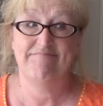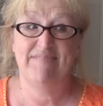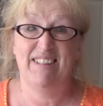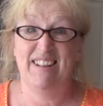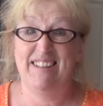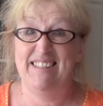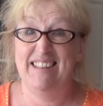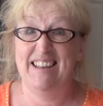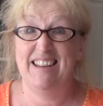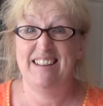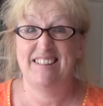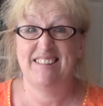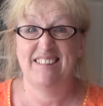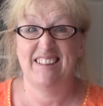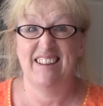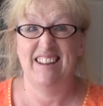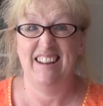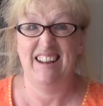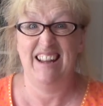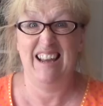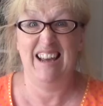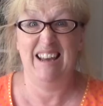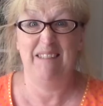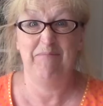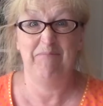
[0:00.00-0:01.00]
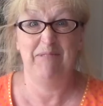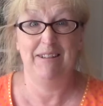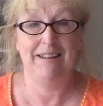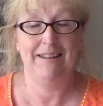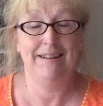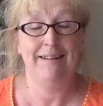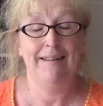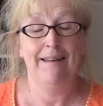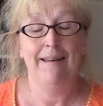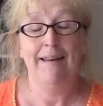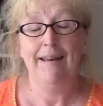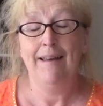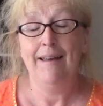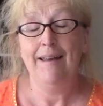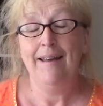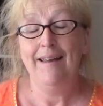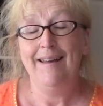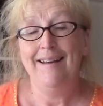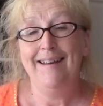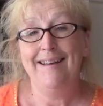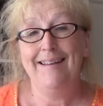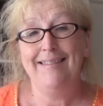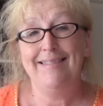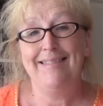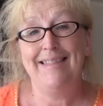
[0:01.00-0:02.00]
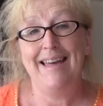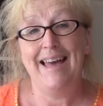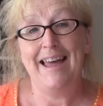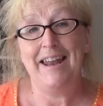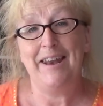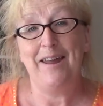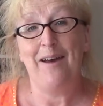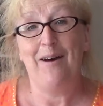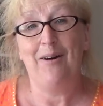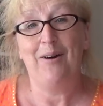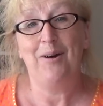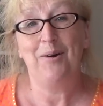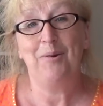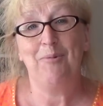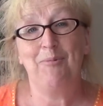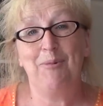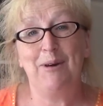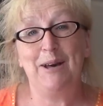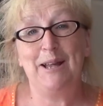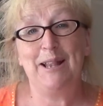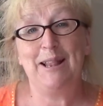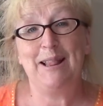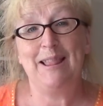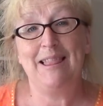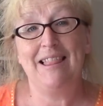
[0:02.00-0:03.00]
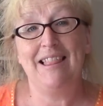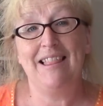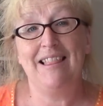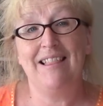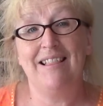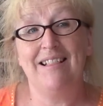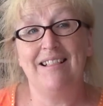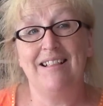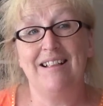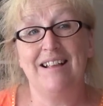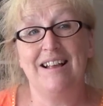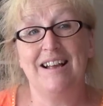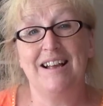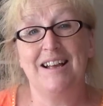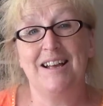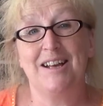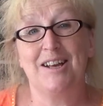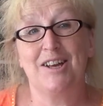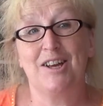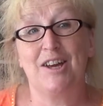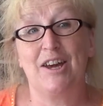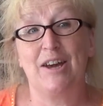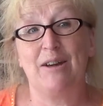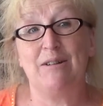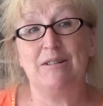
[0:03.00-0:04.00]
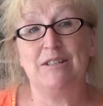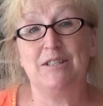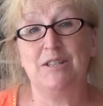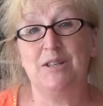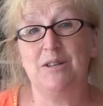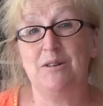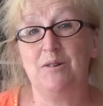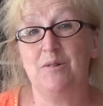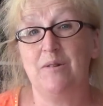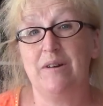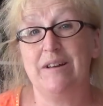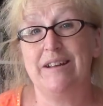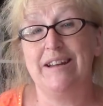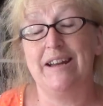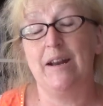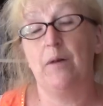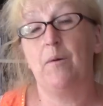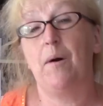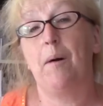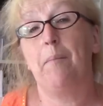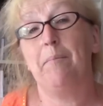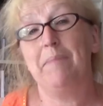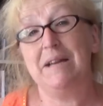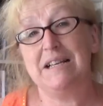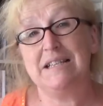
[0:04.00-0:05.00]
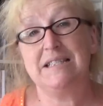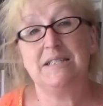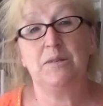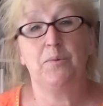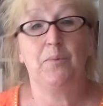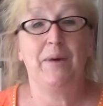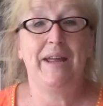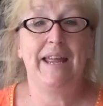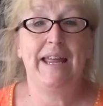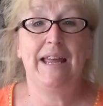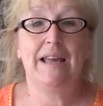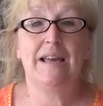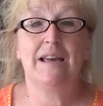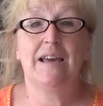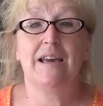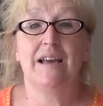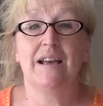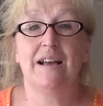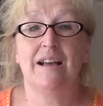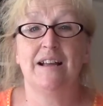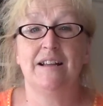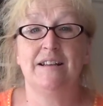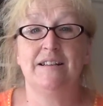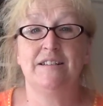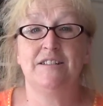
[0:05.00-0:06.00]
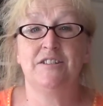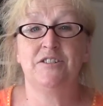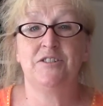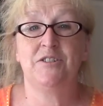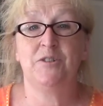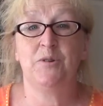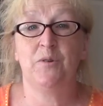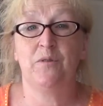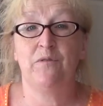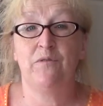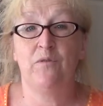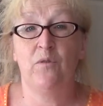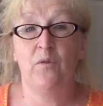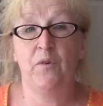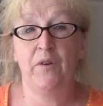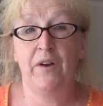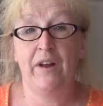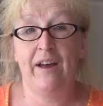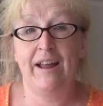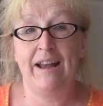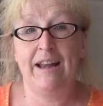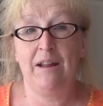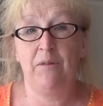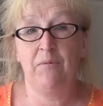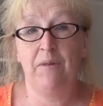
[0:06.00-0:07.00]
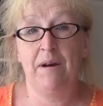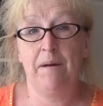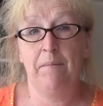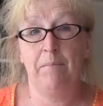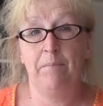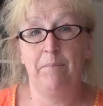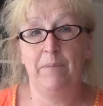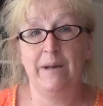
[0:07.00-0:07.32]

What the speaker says: like that's going to happen, then I will go to, I'll miss a week and just do a fortnightly one.